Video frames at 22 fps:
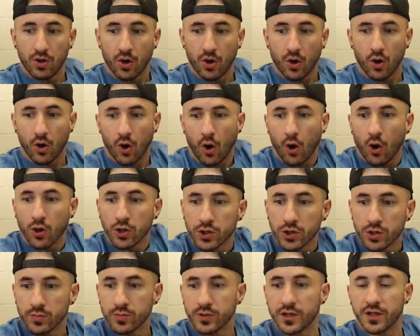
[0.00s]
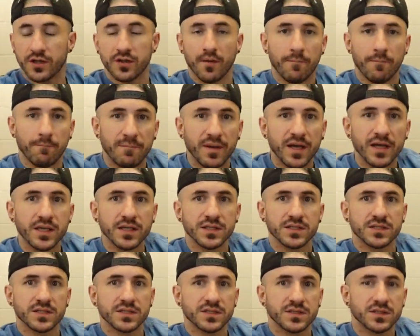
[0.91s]
are arguably the
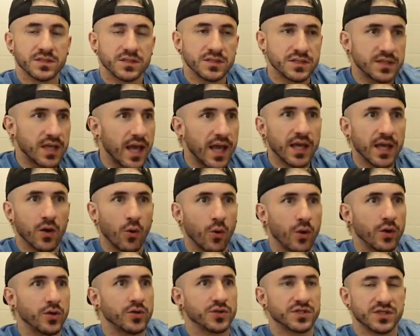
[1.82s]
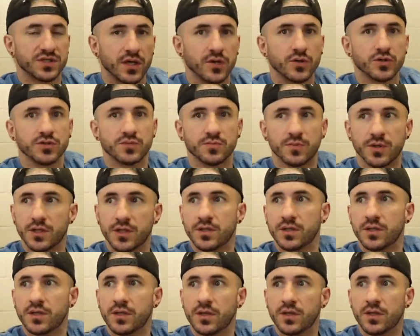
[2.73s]
biggest snake oil salesman
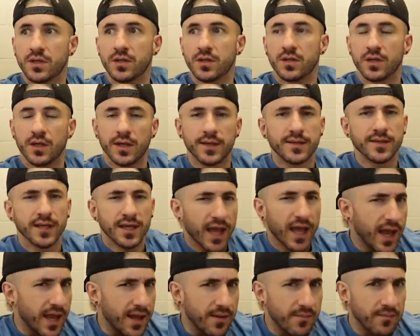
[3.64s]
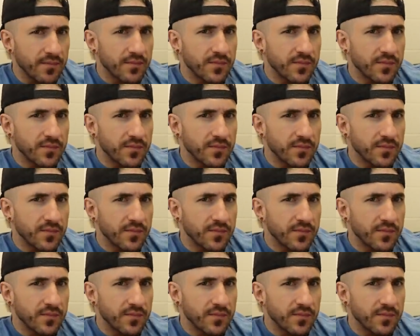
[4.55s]
in the game.